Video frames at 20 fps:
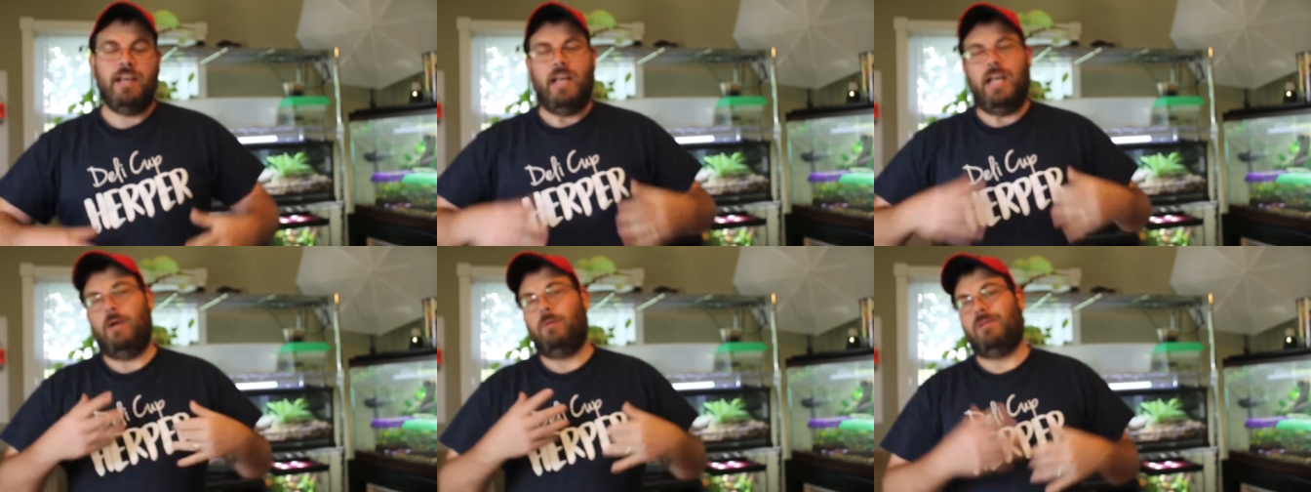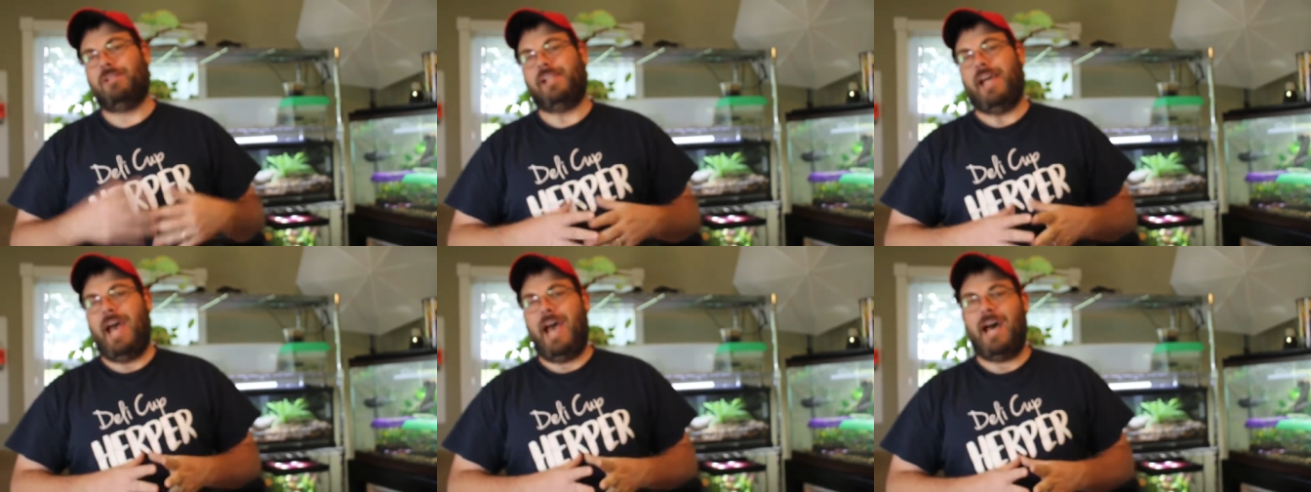It
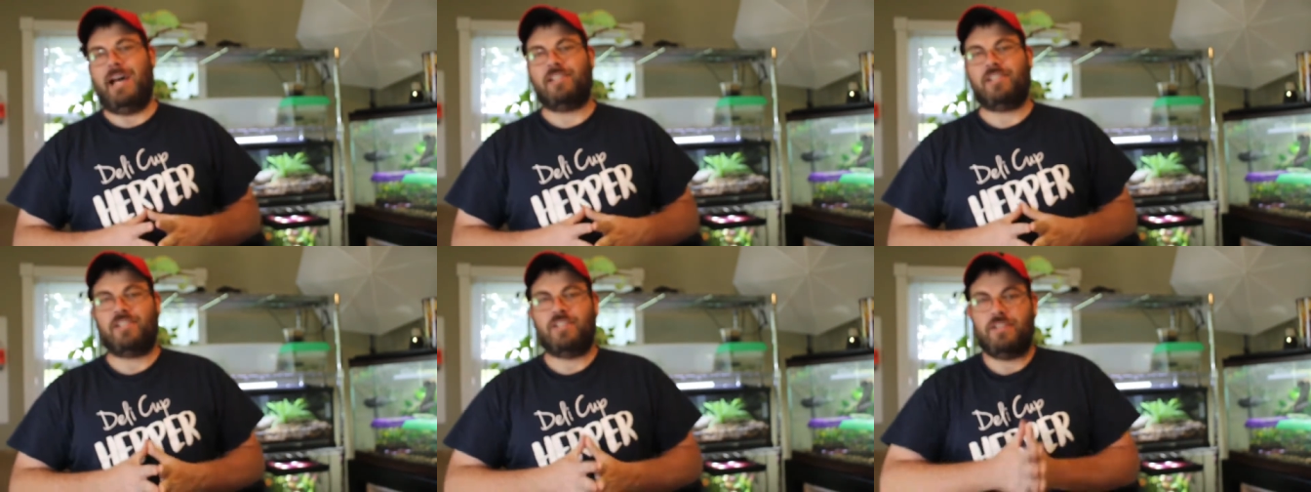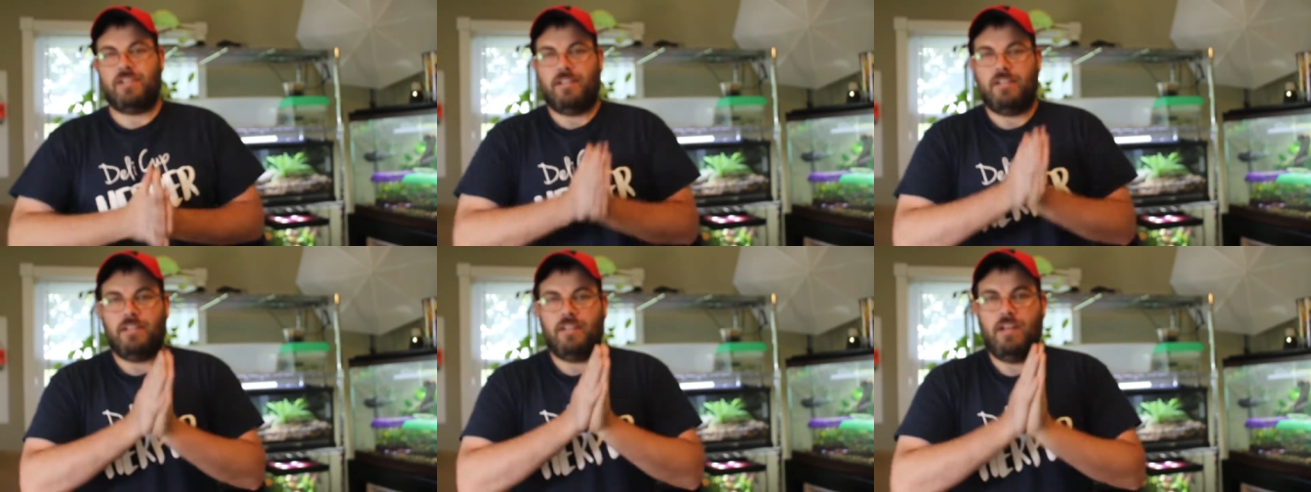was
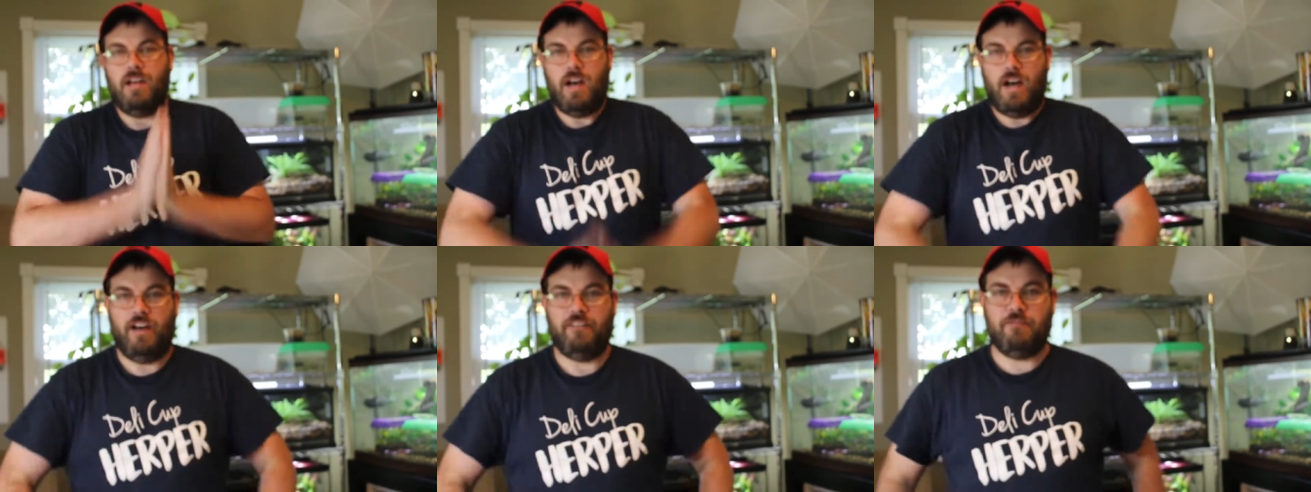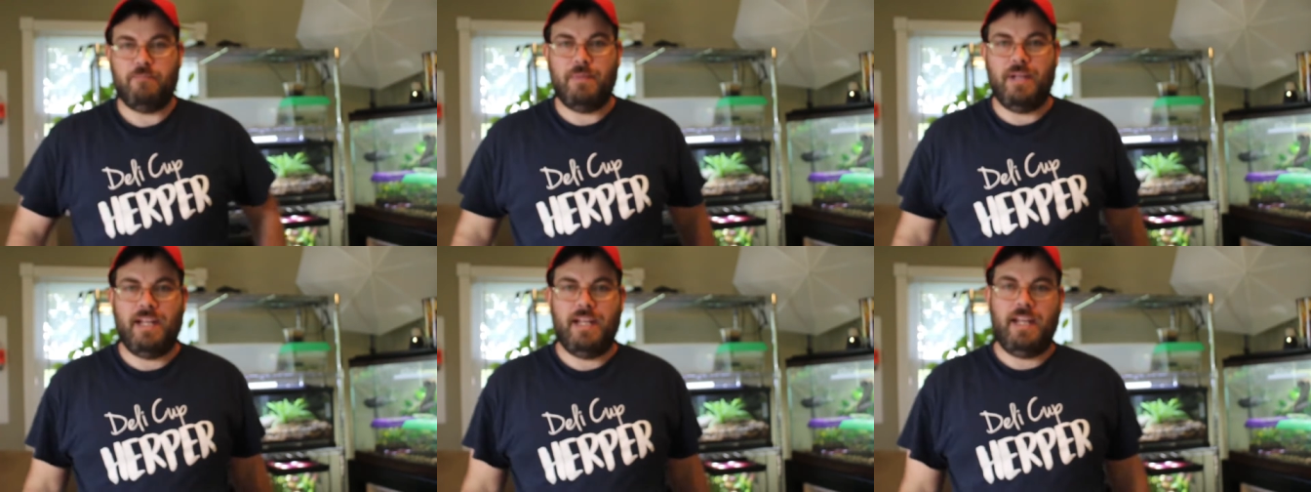asked
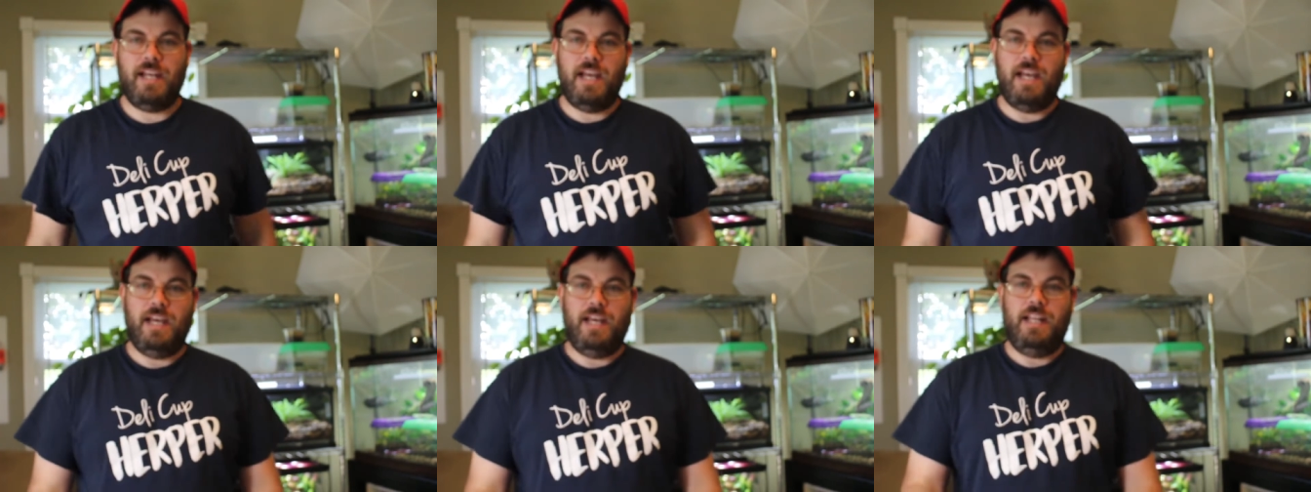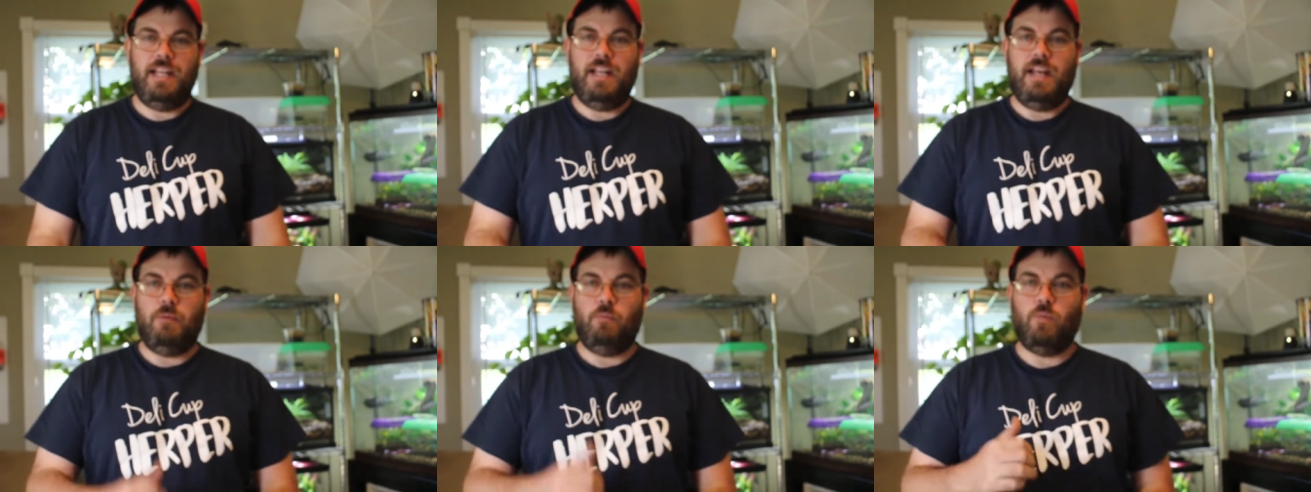of me
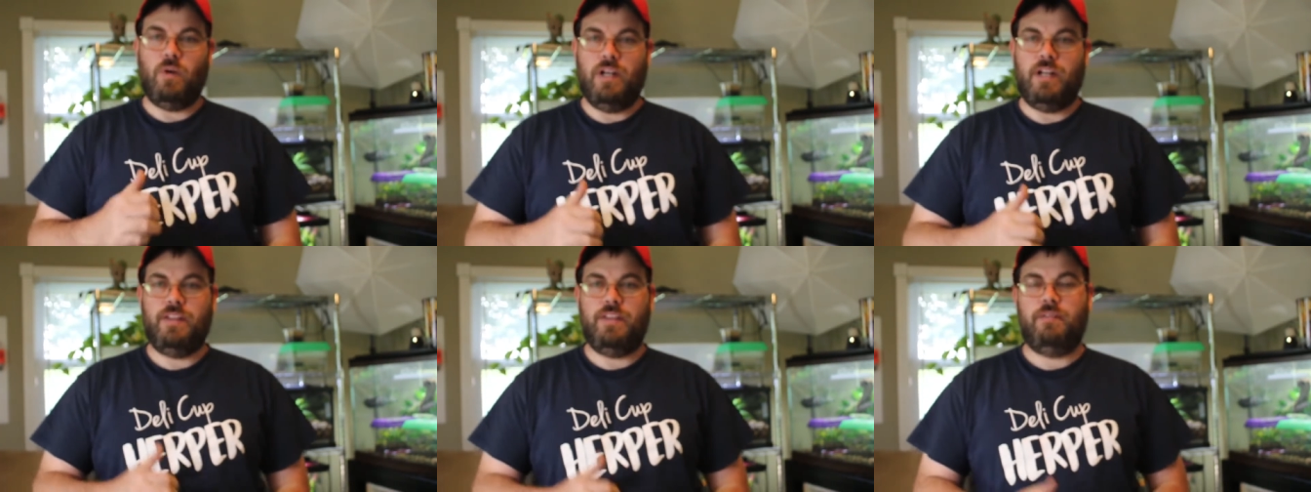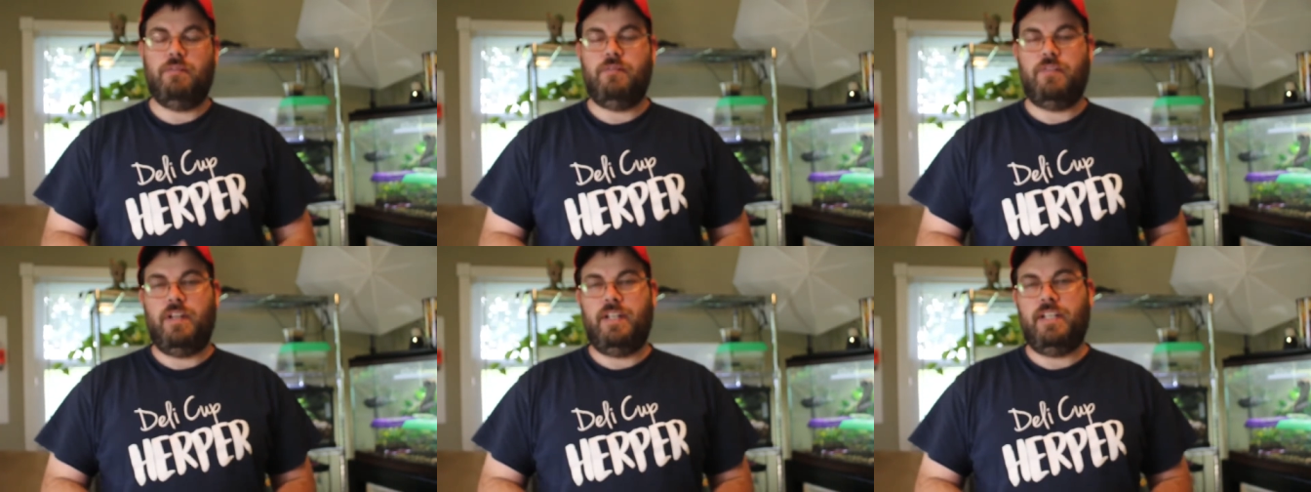in one of
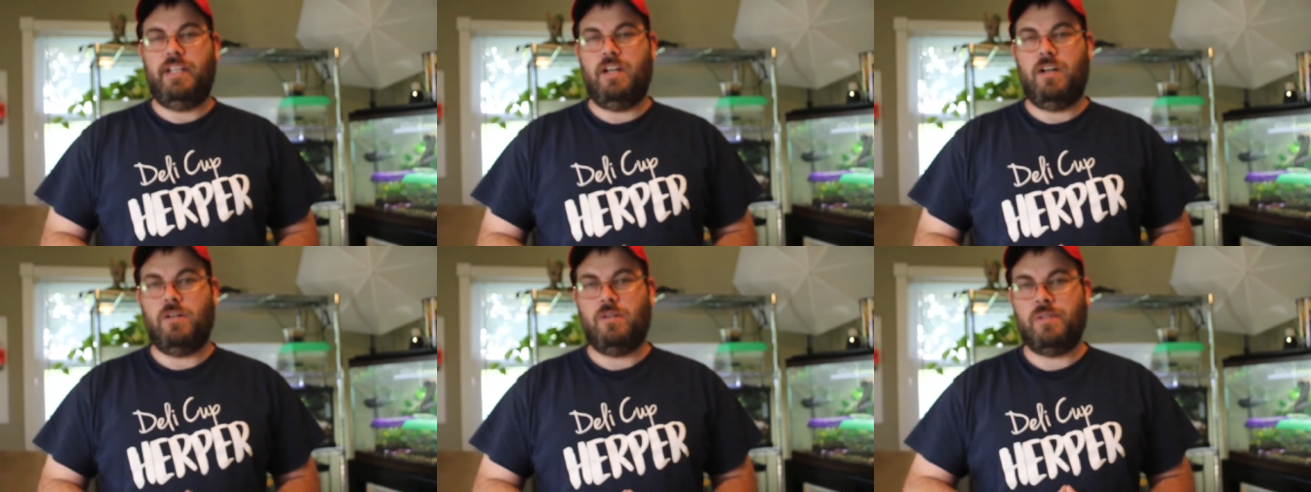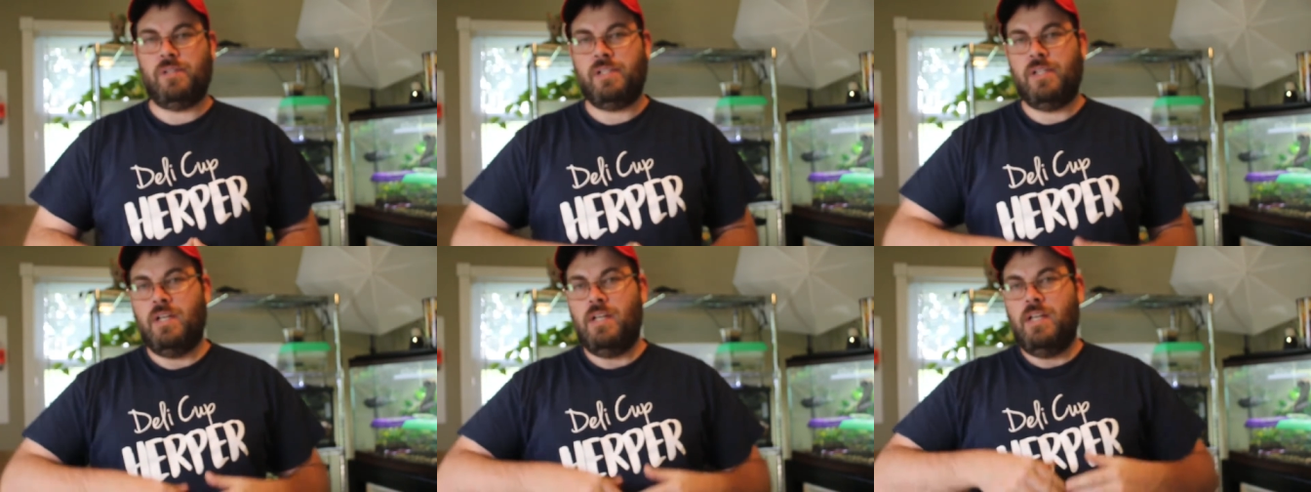the
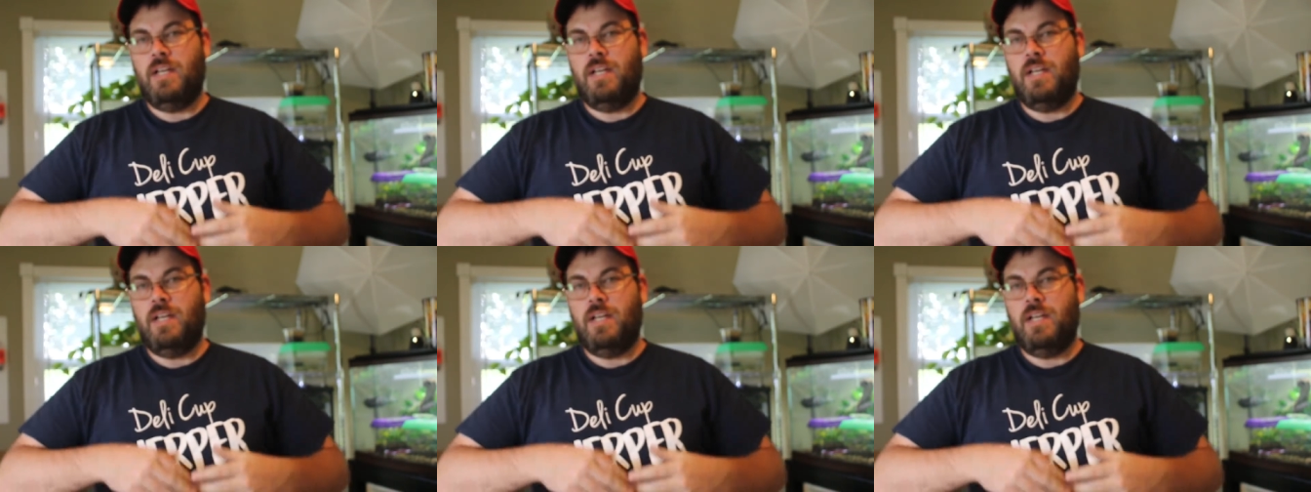videos,